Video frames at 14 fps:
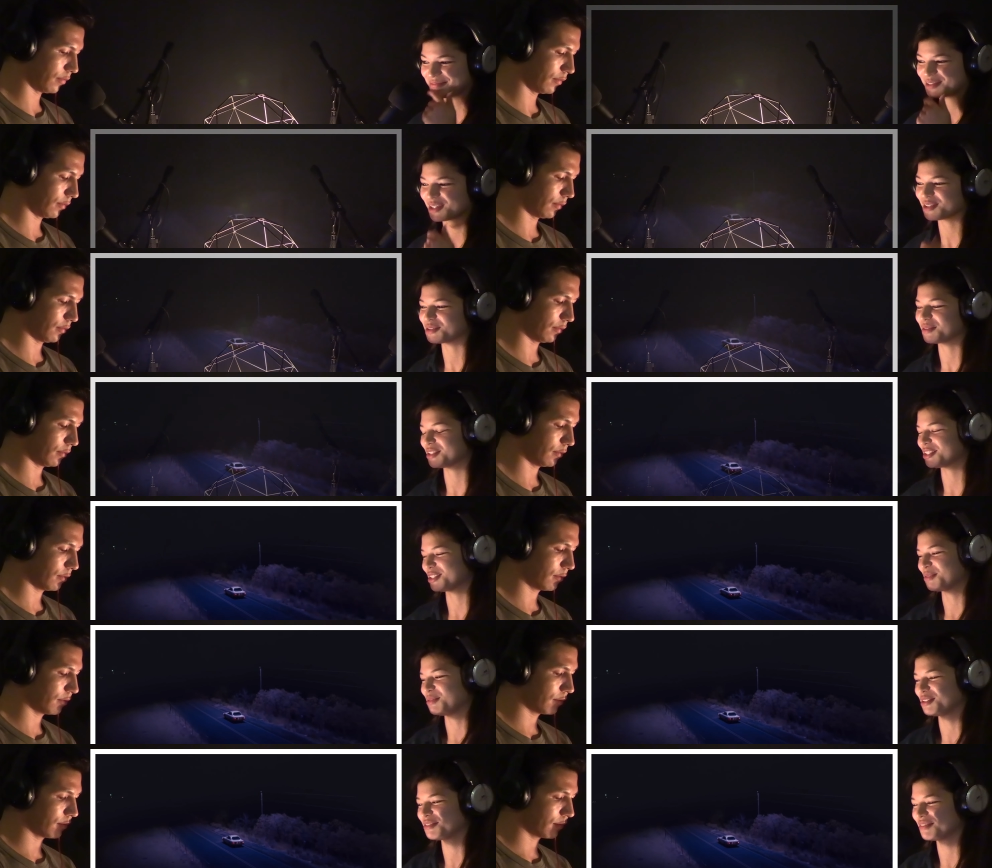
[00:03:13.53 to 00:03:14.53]
Speaker 1: We're also
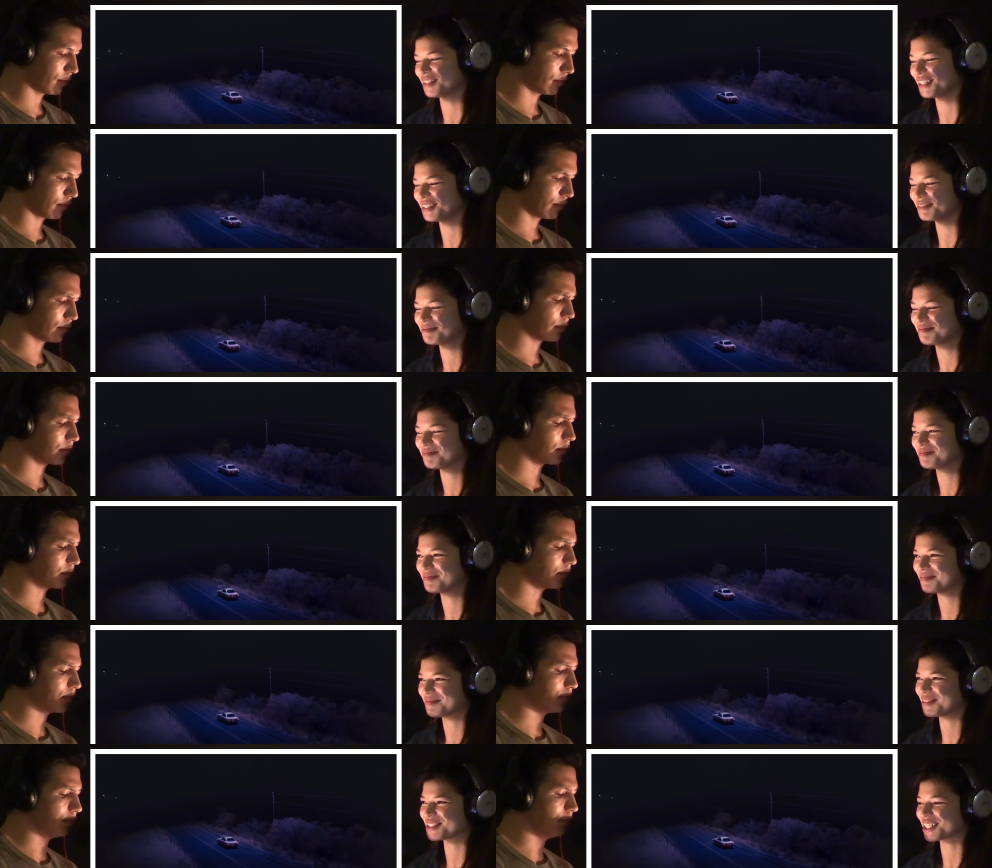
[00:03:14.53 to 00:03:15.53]
watching a music video,
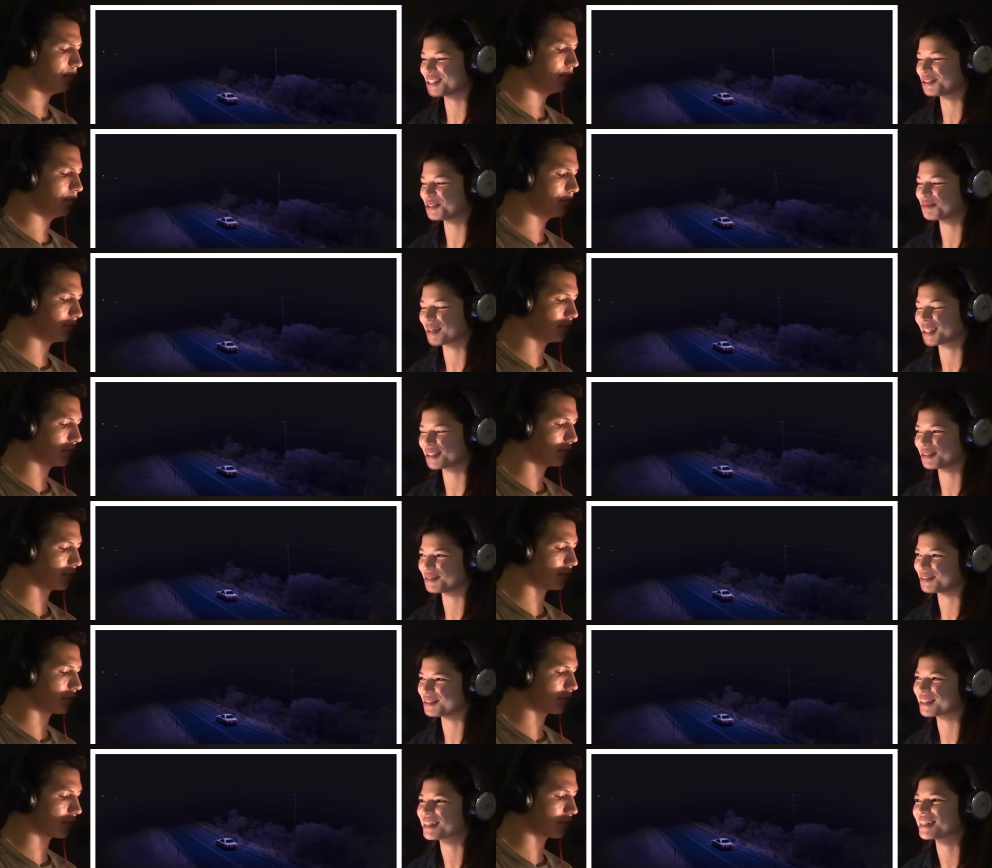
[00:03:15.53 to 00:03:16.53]
which I told Mike to
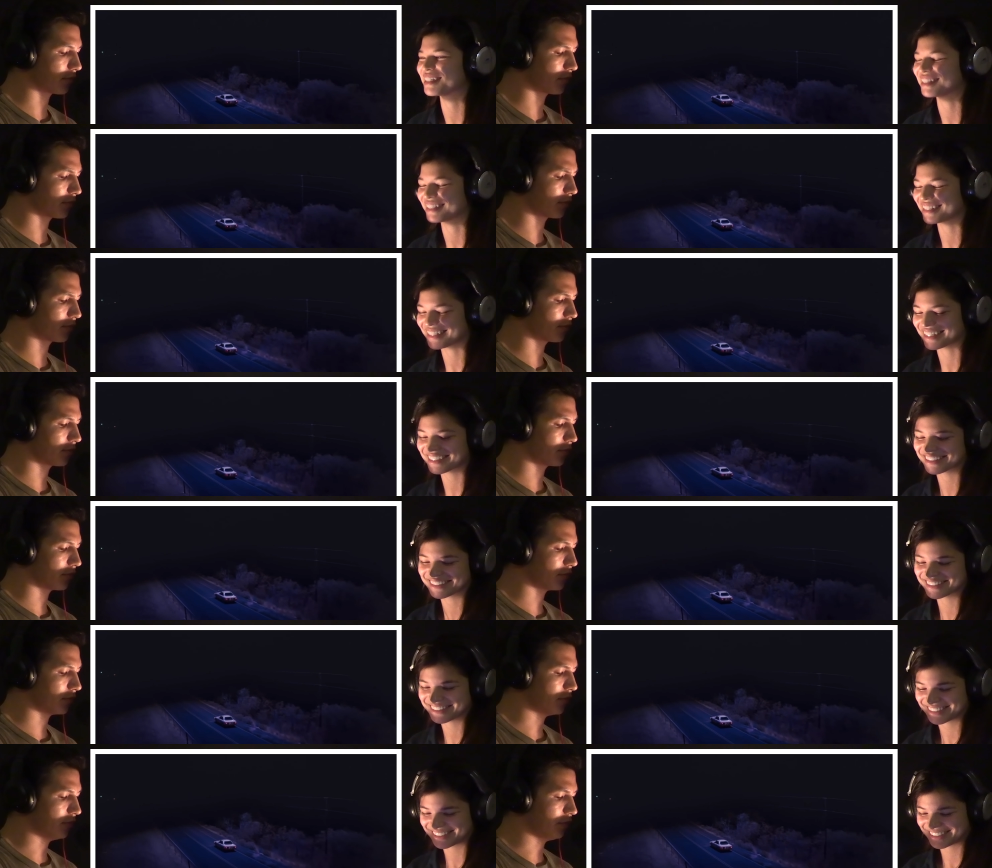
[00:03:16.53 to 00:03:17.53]
insert in the thing.
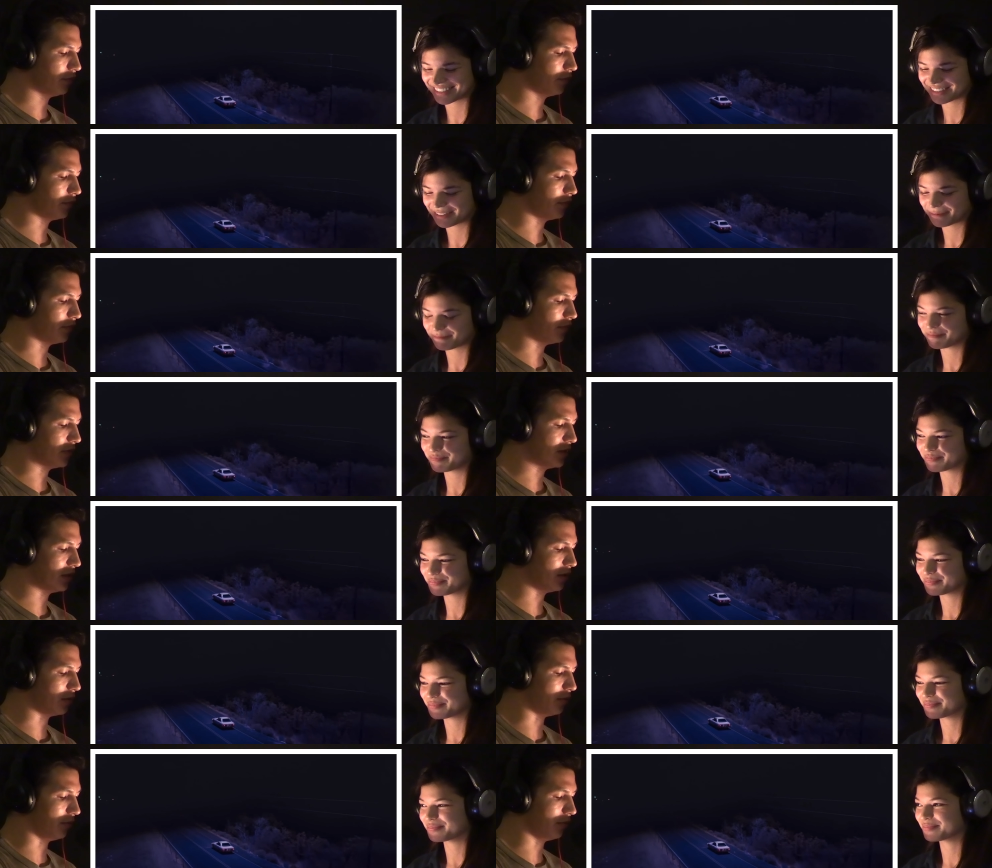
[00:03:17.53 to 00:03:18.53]
Speaker 2: This
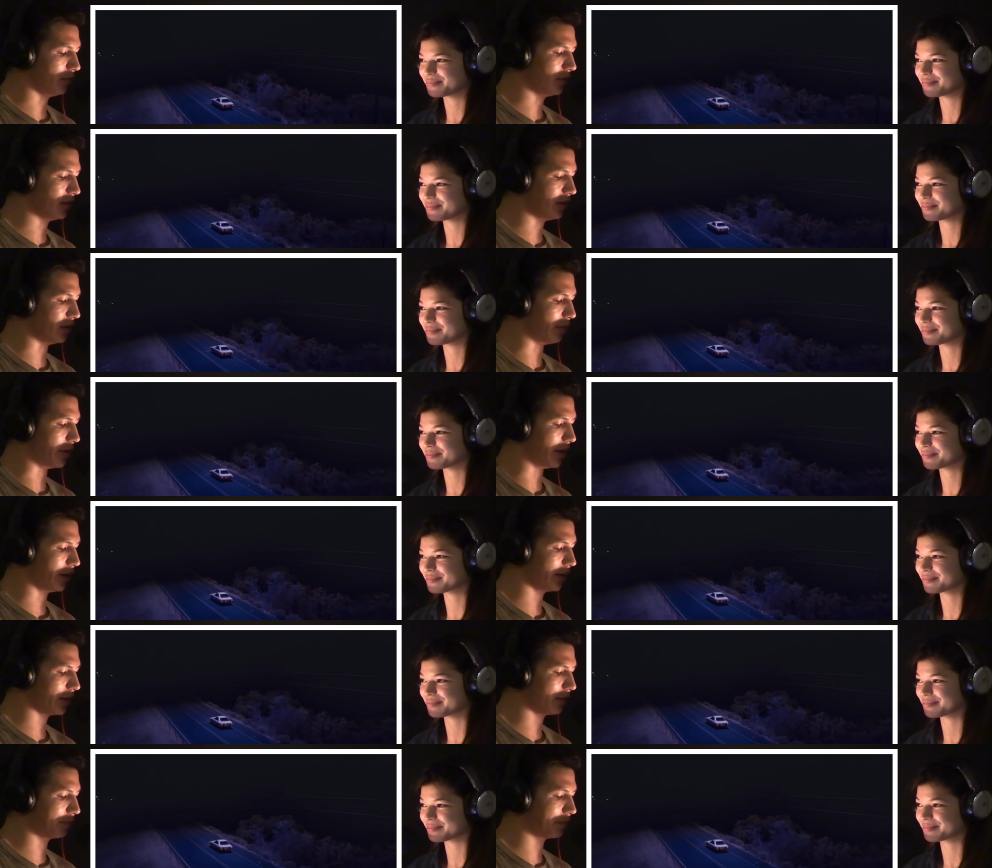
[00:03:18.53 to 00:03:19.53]
is
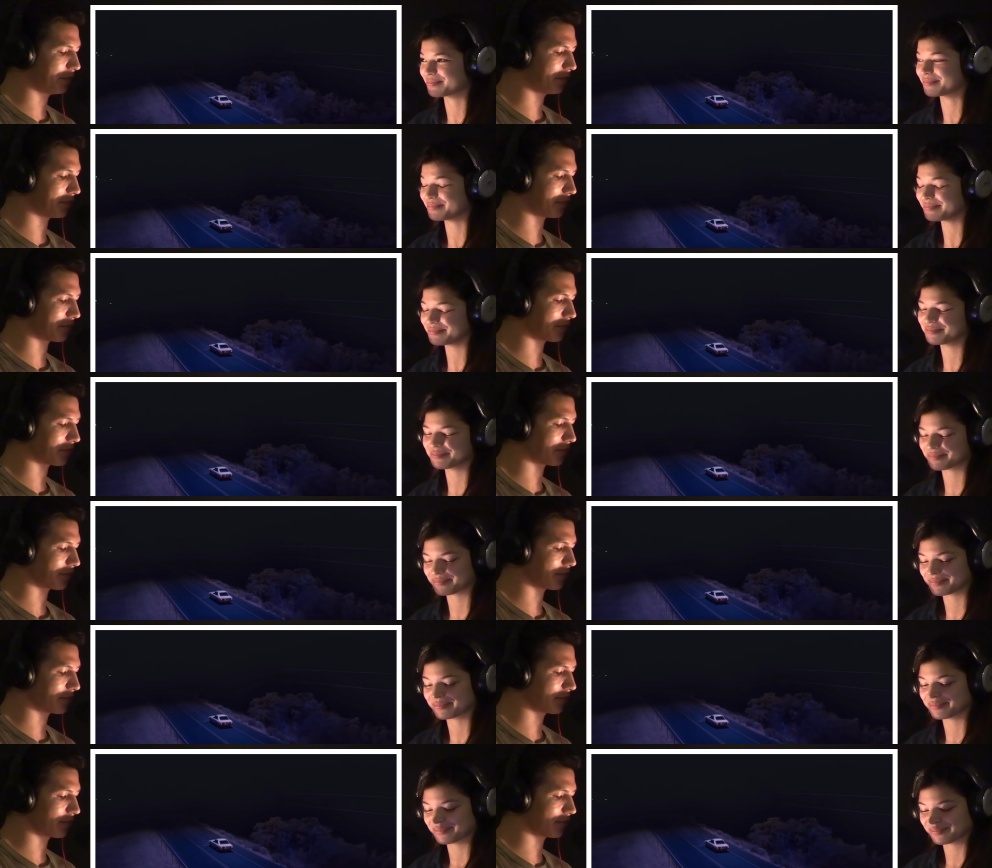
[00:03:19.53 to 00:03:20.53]
cinematic.
Speaker 1: Mm-hmm.
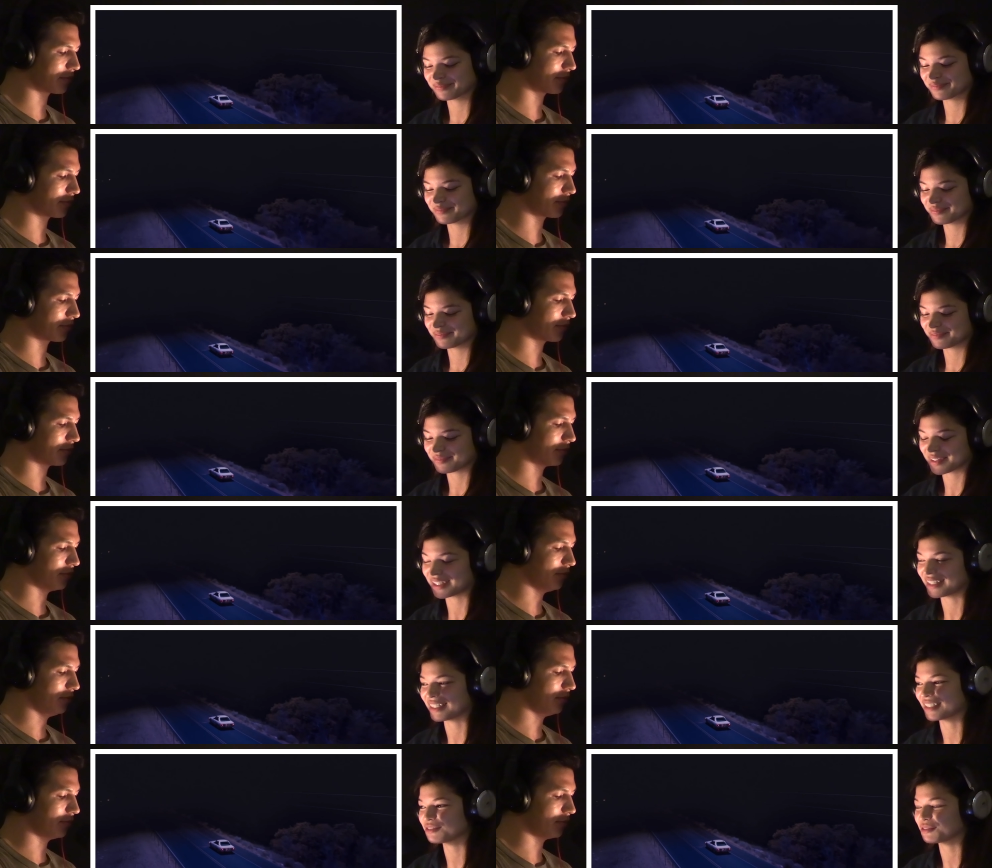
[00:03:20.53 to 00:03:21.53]
I
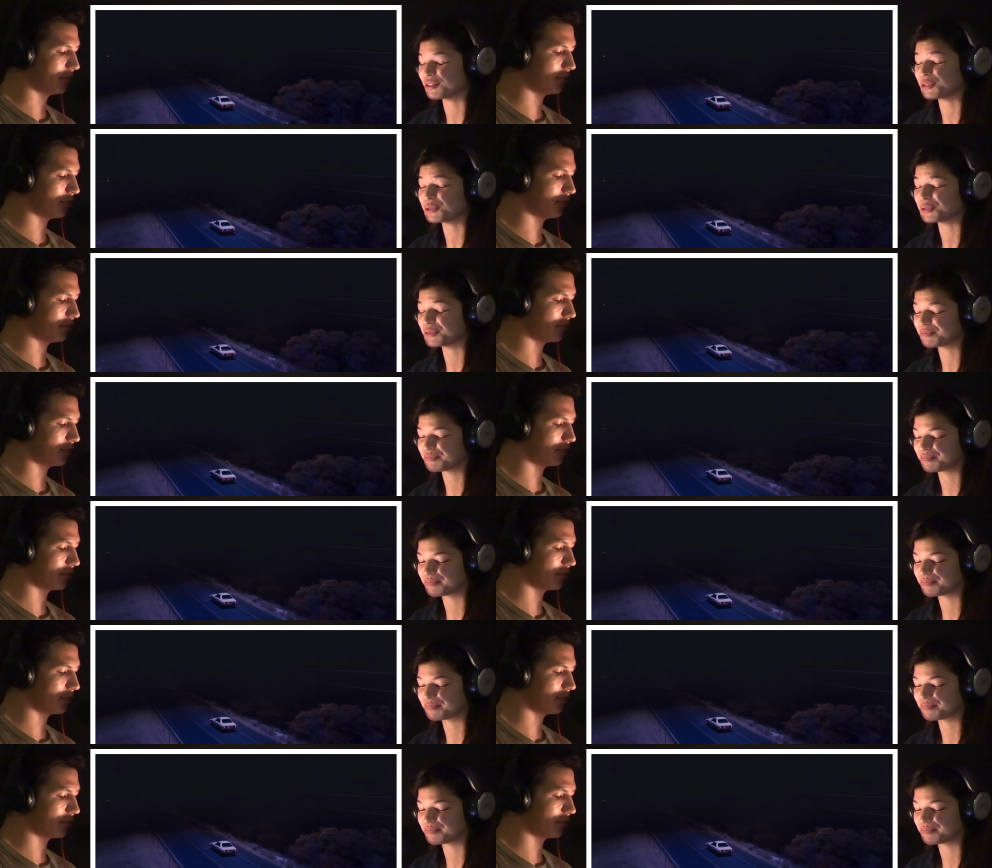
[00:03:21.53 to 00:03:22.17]
think it's really cool.